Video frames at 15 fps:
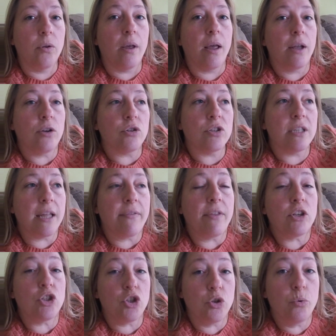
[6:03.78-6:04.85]
understand
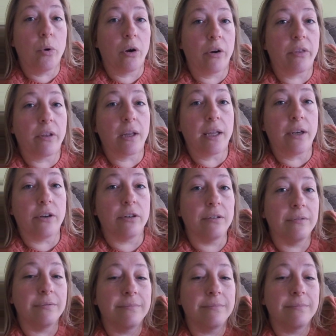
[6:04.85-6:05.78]
that you are the leader.